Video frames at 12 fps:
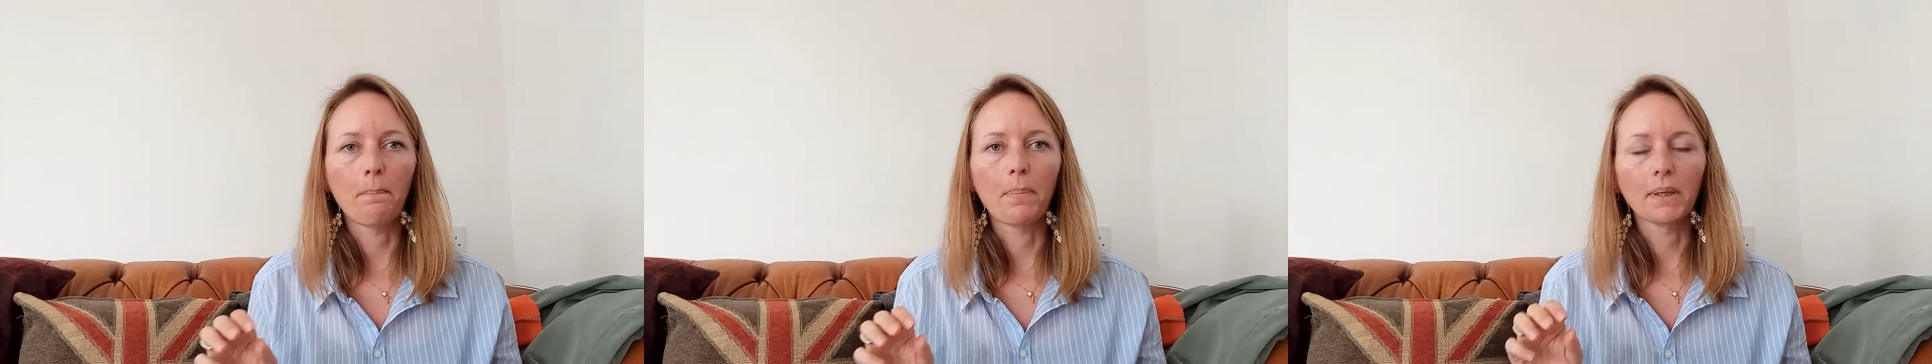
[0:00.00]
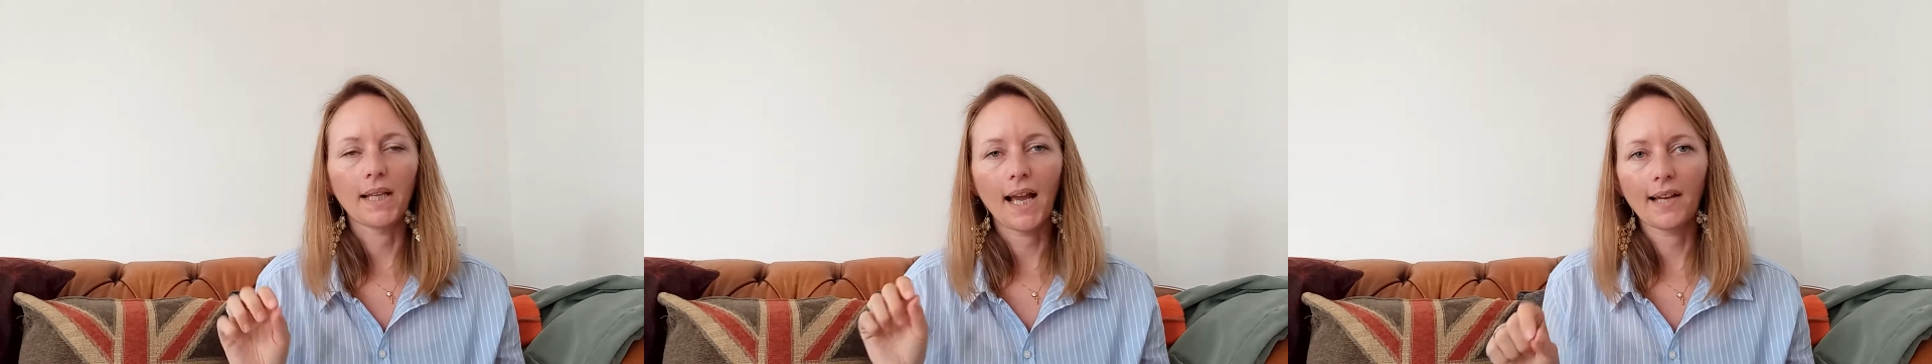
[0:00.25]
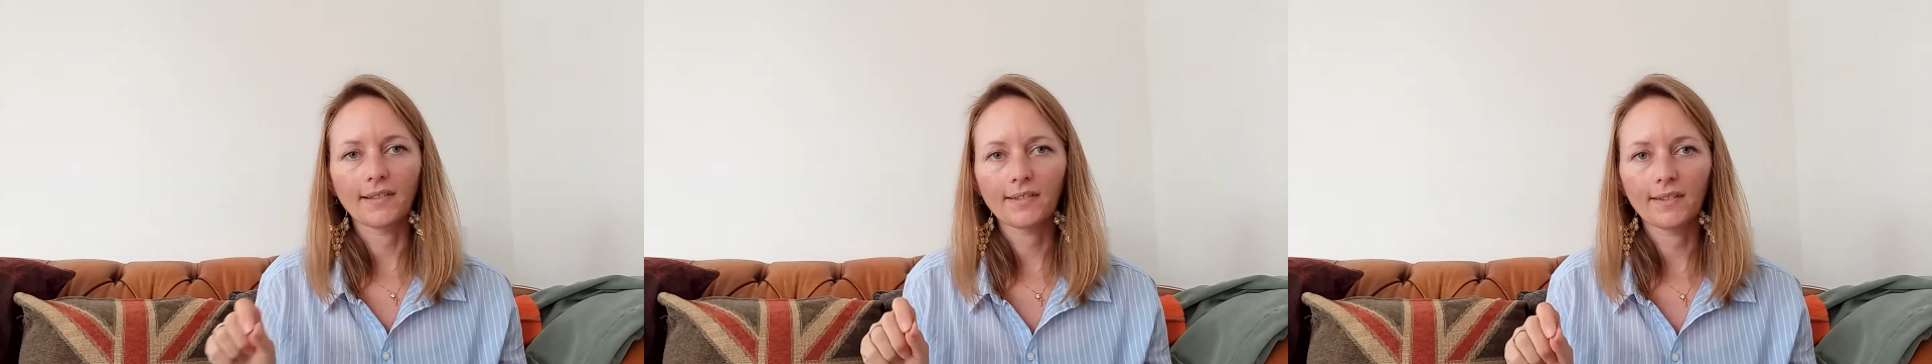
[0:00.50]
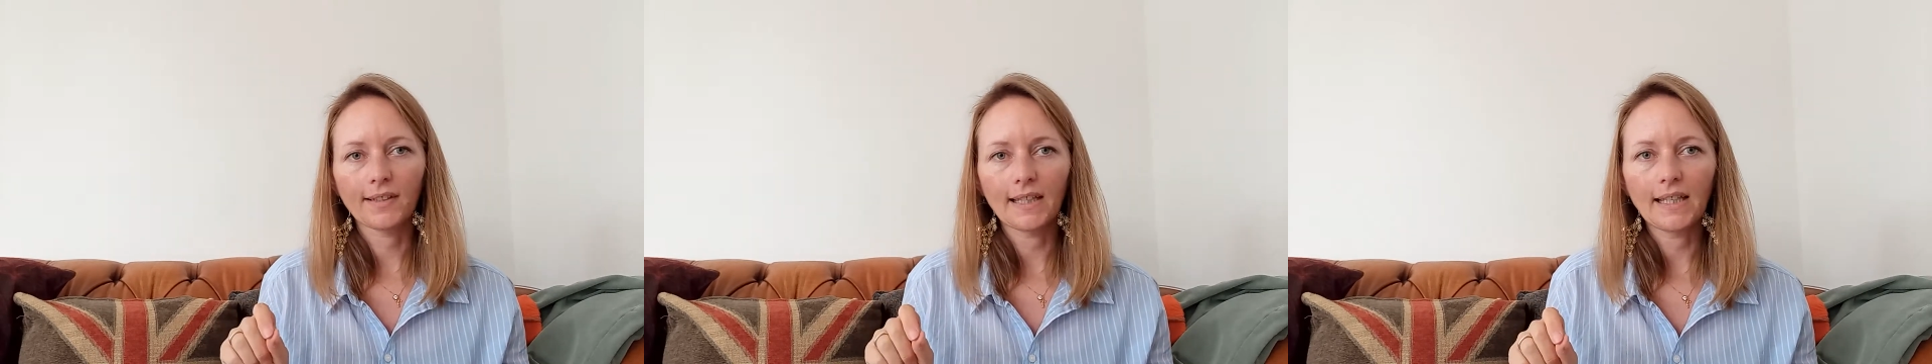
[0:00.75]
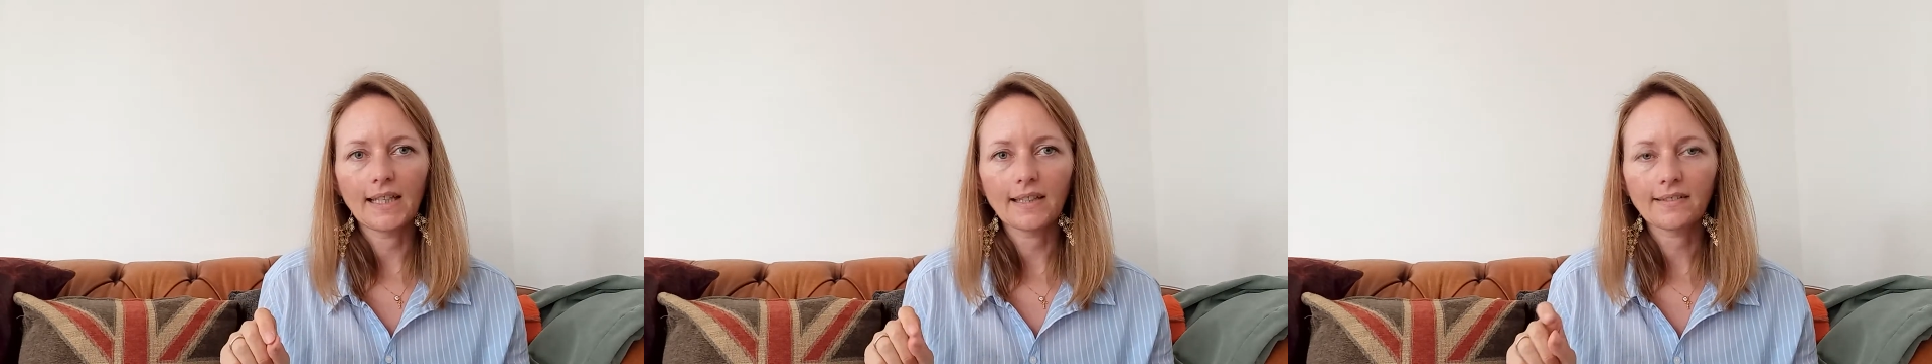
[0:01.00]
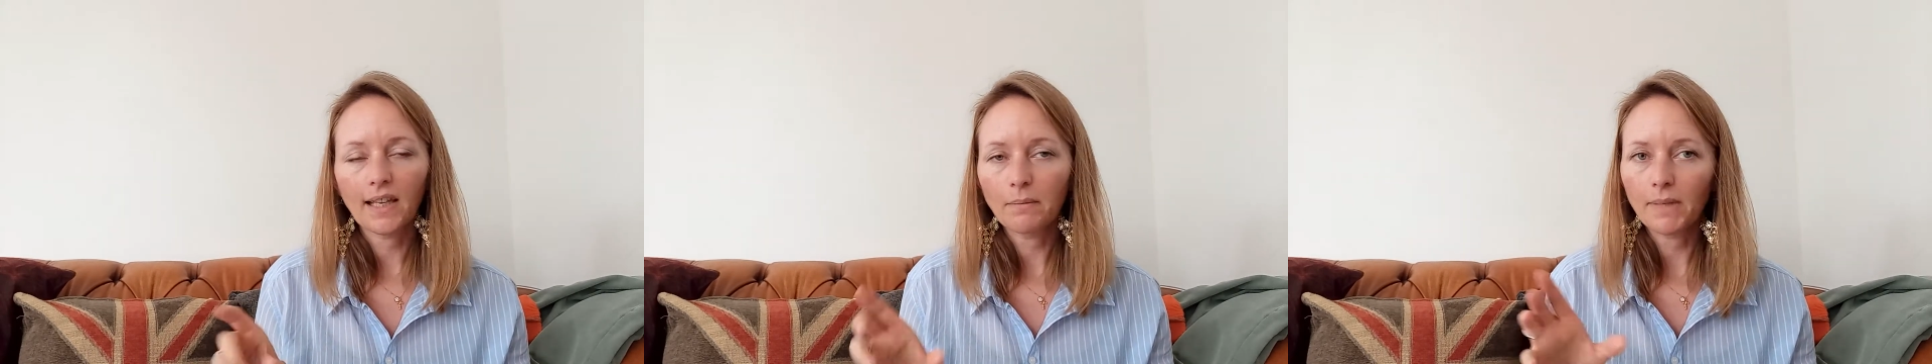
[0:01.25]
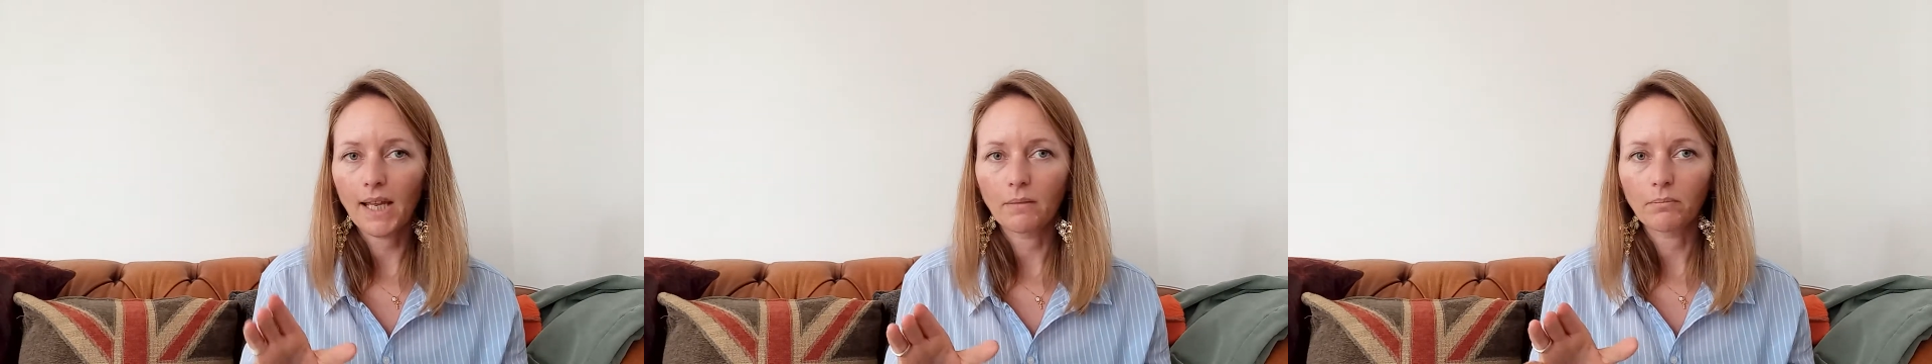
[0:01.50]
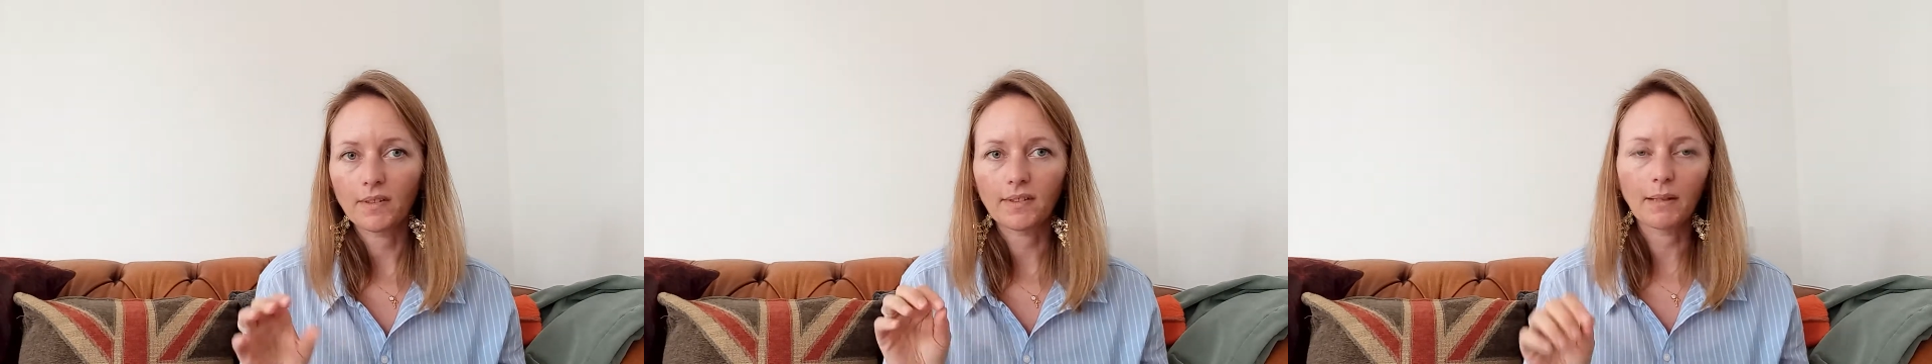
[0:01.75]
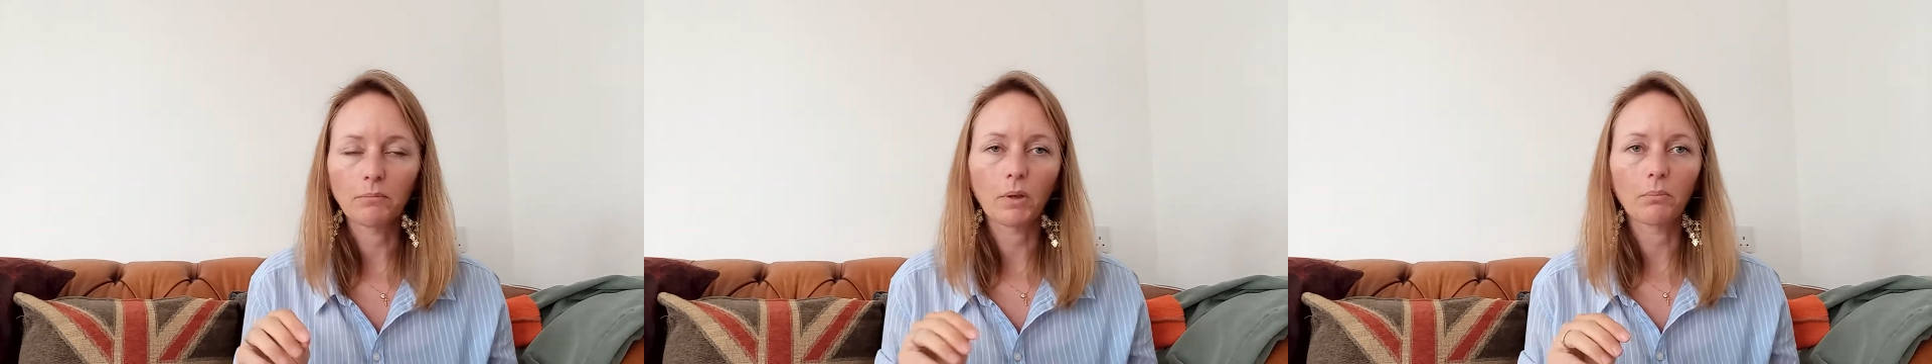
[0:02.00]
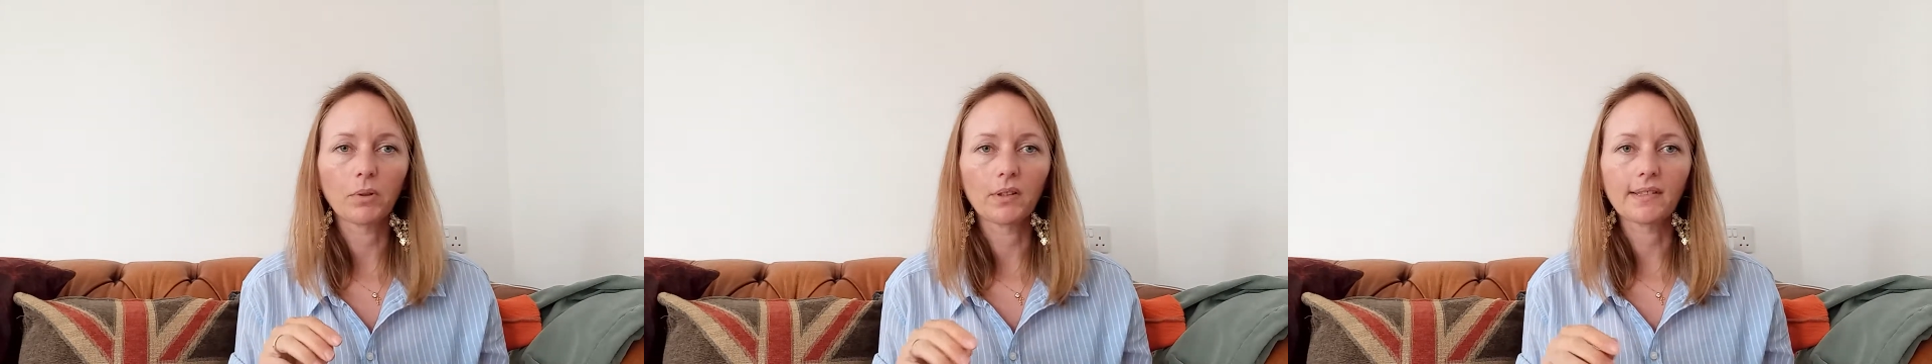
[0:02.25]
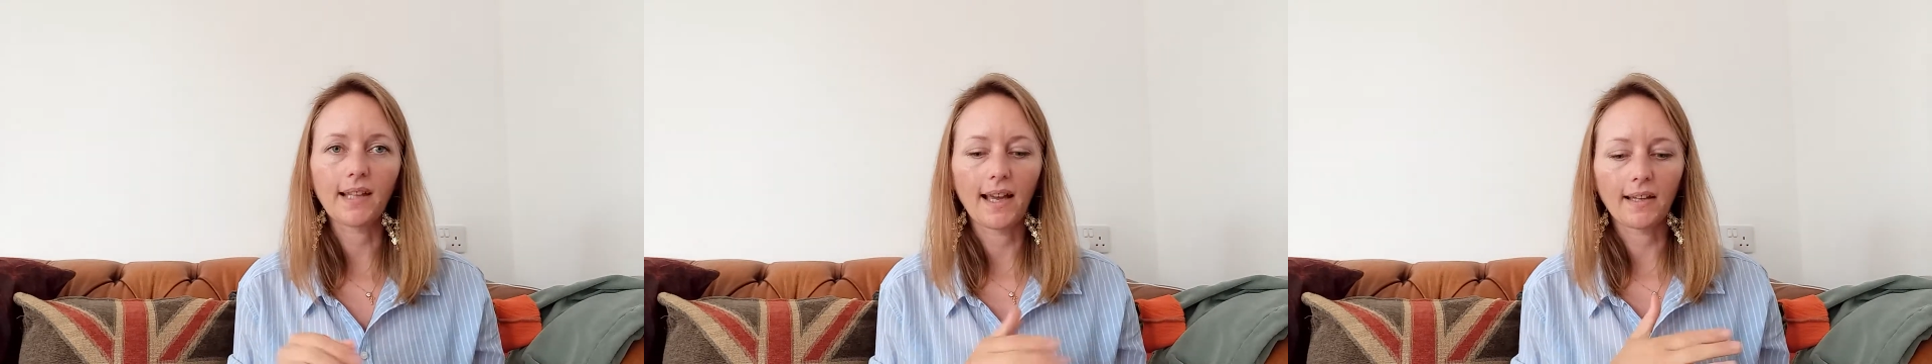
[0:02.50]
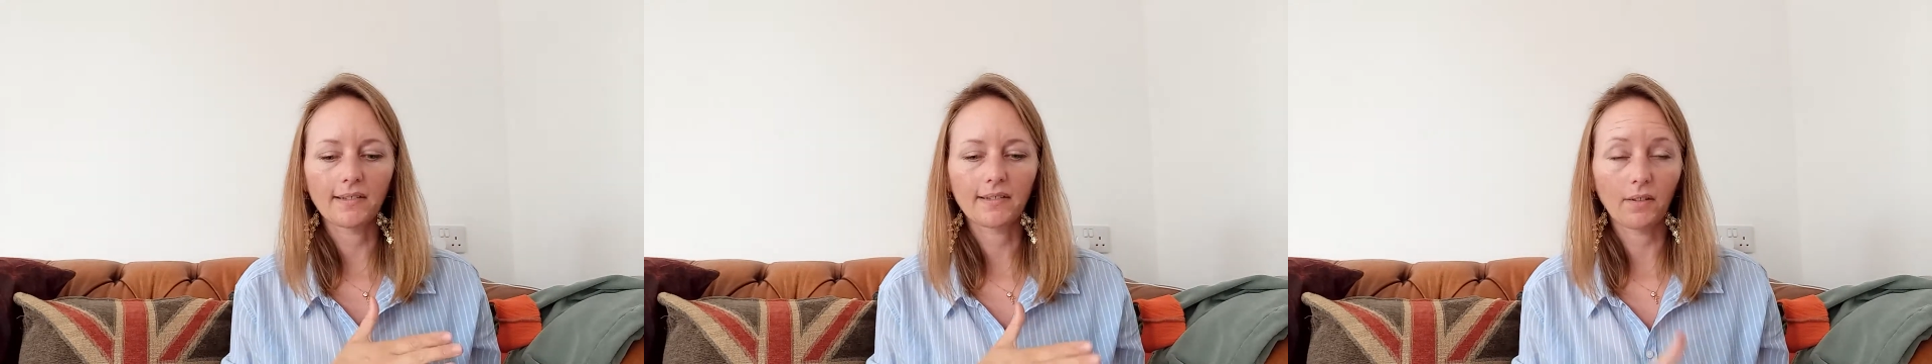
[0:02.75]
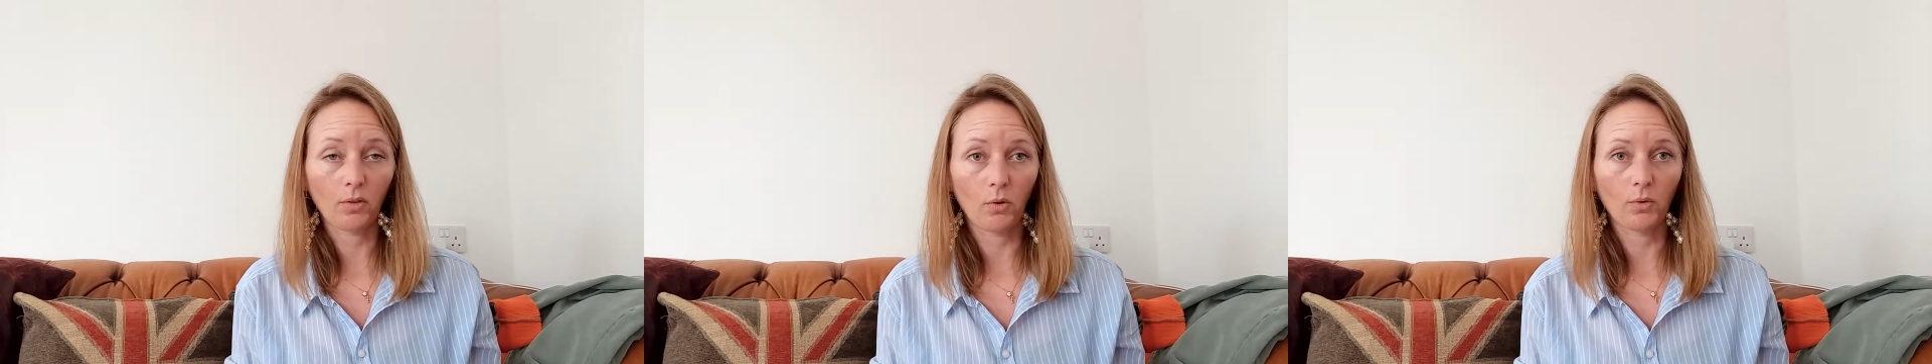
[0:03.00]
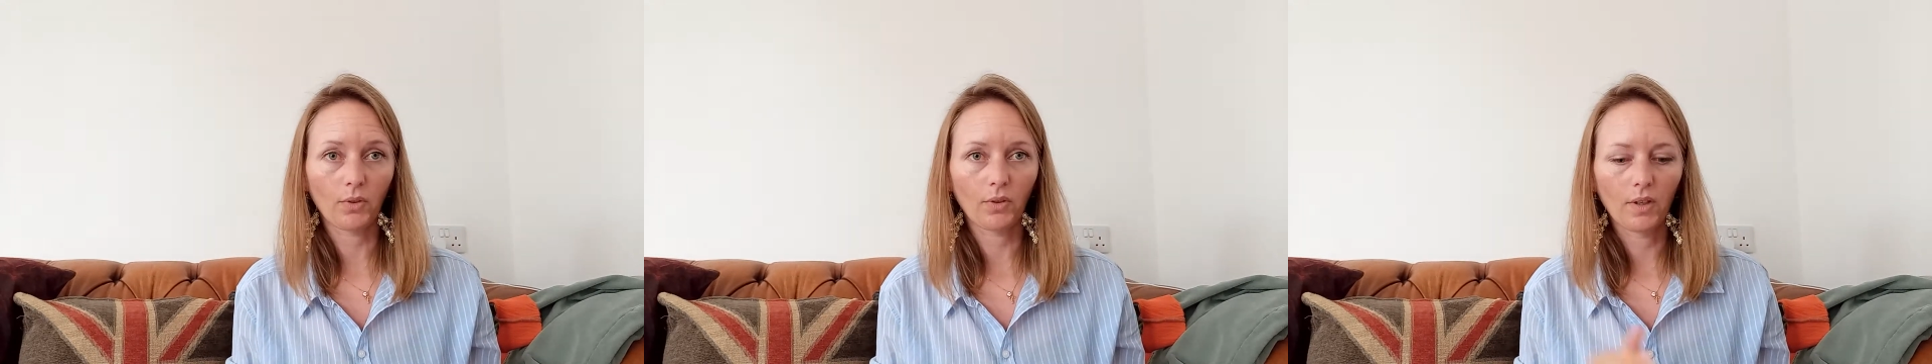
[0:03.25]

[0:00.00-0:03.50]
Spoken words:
But it has the same names, same numbers as Thoth,